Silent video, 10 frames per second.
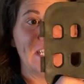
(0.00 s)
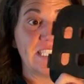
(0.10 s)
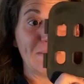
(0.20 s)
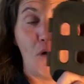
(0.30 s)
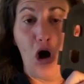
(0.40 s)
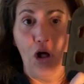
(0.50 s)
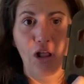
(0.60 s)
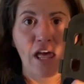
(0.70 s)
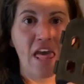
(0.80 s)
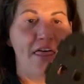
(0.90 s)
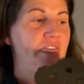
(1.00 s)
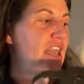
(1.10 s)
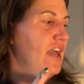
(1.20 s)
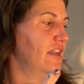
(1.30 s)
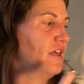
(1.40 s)
small
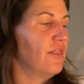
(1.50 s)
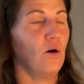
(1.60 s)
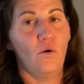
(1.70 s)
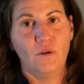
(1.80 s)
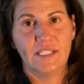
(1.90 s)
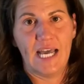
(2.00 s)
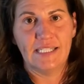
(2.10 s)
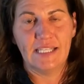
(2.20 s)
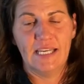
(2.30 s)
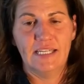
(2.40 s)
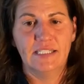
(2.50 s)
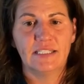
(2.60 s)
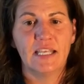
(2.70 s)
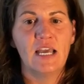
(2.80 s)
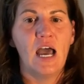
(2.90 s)
than the holes as
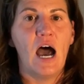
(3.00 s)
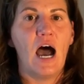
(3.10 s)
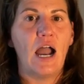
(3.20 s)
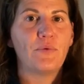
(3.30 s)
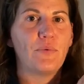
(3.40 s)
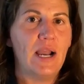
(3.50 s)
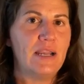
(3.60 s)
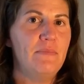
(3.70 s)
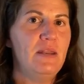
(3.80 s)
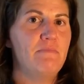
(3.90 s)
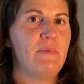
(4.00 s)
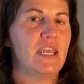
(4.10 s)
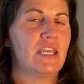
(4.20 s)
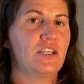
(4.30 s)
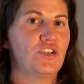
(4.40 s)
is, I recommend
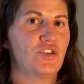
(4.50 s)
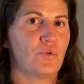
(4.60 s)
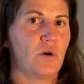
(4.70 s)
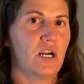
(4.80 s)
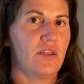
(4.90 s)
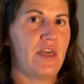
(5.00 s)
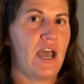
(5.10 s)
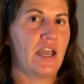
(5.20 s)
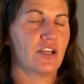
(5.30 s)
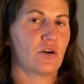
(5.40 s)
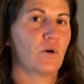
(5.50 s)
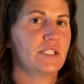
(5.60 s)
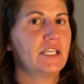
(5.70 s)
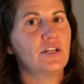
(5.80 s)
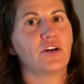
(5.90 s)
making sure that your
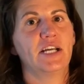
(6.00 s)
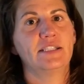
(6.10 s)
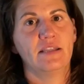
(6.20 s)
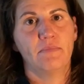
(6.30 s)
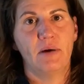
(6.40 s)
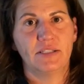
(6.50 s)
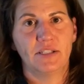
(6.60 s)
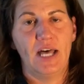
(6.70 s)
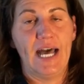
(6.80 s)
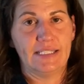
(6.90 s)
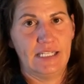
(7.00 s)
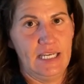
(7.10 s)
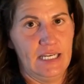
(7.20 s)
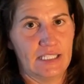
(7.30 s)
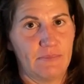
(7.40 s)
horse can graze in the muzzle as it
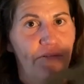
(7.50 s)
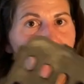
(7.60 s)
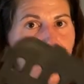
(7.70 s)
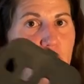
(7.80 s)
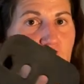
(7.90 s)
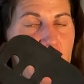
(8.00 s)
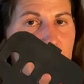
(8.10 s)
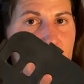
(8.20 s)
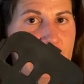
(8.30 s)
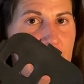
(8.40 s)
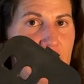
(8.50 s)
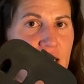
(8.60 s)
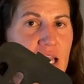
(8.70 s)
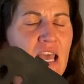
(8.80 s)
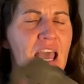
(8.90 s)
is before putting this
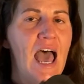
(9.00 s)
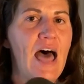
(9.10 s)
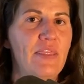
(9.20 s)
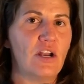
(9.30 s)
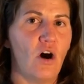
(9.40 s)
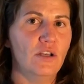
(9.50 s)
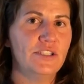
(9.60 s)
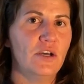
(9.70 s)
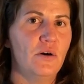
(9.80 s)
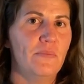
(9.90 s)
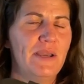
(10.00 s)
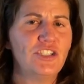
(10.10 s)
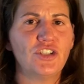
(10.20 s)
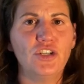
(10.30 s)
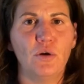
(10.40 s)
in. And then also make
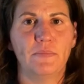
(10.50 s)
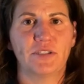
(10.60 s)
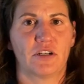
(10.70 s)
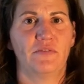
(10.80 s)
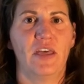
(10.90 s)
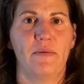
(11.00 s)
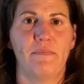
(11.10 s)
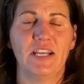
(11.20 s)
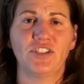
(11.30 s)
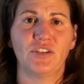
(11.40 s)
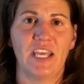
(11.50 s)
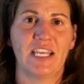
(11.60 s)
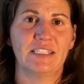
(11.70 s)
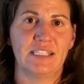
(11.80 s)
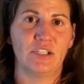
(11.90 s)
sure you observe them, make sure they
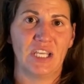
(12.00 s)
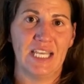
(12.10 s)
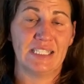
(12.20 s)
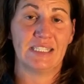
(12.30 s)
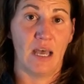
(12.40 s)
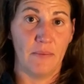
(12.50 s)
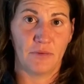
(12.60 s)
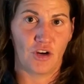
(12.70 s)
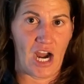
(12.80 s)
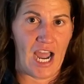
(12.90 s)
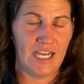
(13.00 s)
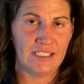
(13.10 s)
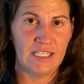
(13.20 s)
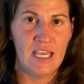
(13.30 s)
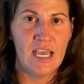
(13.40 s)
can still get some
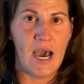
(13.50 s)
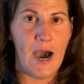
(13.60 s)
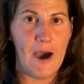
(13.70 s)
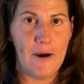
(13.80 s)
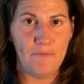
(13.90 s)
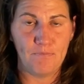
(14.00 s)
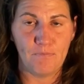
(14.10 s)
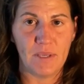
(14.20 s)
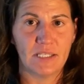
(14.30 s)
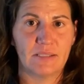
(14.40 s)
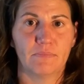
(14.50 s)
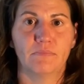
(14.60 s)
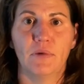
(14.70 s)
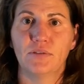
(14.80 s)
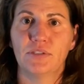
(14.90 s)
grass. Um, because
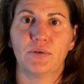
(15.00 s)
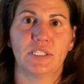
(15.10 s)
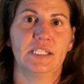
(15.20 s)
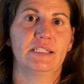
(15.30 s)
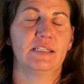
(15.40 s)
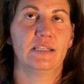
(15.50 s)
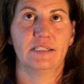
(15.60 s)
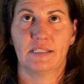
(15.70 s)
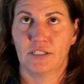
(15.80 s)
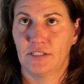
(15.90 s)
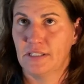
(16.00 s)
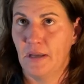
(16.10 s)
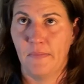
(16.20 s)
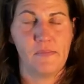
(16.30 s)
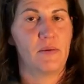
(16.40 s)
most horses, unless there's
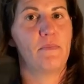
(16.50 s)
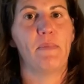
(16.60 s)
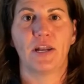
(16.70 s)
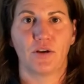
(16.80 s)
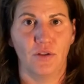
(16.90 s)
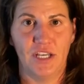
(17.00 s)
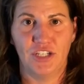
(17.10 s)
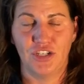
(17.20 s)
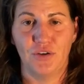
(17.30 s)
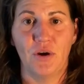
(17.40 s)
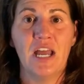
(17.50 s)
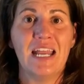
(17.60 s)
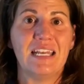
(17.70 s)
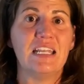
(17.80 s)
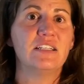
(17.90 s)
some medical issue,
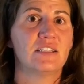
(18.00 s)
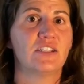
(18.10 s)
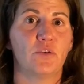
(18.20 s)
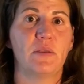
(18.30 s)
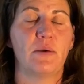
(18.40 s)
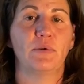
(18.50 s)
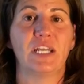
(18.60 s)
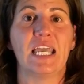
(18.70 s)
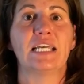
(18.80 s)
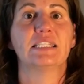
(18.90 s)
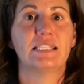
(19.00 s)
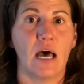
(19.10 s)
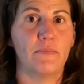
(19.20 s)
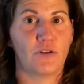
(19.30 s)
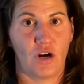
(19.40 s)
need to still be able to get
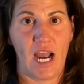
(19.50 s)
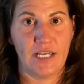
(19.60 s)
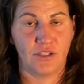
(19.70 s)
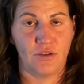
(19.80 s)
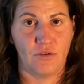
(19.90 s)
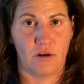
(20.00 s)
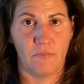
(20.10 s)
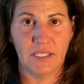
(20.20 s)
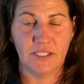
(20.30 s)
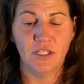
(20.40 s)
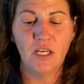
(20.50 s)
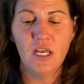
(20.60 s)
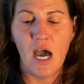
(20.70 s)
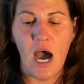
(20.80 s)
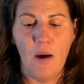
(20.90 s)
some grass through their muzzle.
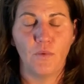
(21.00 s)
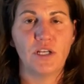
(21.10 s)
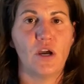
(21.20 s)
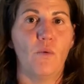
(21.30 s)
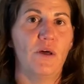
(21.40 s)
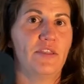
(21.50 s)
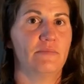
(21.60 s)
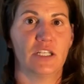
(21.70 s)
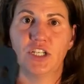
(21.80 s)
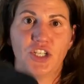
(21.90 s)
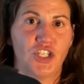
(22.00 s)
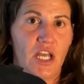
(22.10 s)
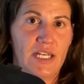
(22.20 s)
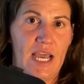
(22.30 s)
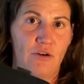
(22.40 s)
Um, we don't want them to just
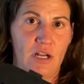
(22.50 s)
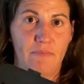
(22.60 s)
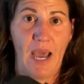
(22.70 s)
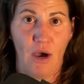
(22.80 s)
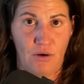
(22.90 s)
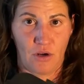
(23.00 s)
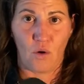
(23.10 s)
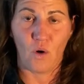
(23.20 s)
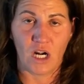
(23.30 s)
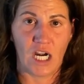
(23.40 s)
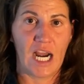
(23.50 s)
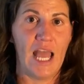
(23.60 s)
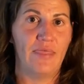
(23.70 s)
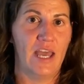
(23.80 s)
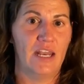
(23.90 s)
shut down and pout in a corner
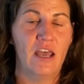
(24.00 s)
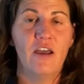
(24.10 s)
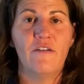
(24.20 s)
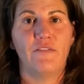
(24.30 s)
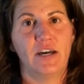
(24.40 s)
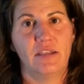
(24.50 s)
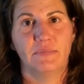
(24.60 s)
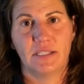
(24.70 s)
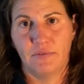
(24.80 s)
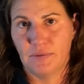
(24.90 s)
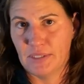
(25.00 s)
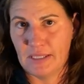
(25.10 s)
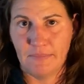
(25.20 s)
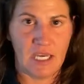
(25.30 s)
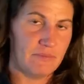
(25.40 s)
and then find themselves with
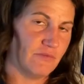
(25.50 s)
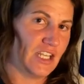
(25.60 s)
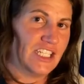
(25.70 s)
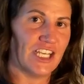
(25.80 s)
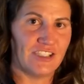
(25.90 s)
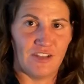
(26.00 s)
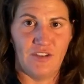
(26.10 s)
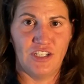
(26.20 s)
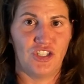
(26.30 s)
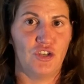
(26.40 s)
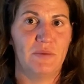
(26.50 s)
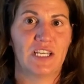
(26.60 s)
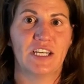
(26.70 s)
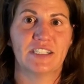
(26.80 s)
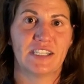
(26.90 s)
some type of digestive issue
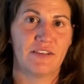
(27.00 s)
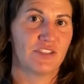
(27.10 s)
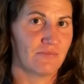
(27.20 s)
because they've